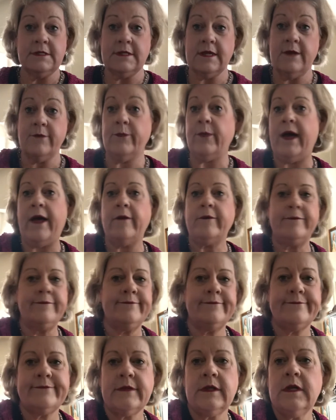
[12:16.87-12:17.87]
said, well,
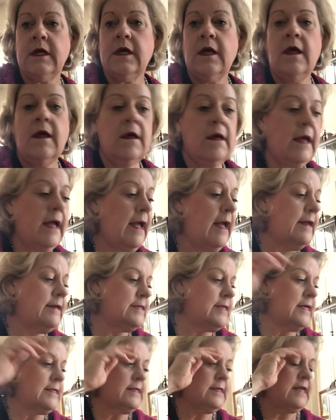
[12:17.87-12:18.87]
it
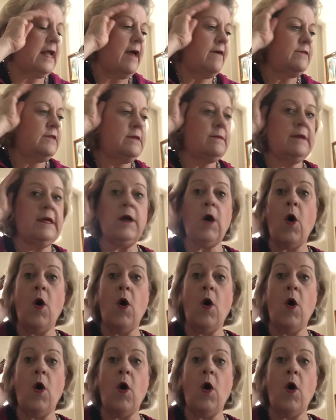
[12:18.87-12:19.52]
doesn't have to be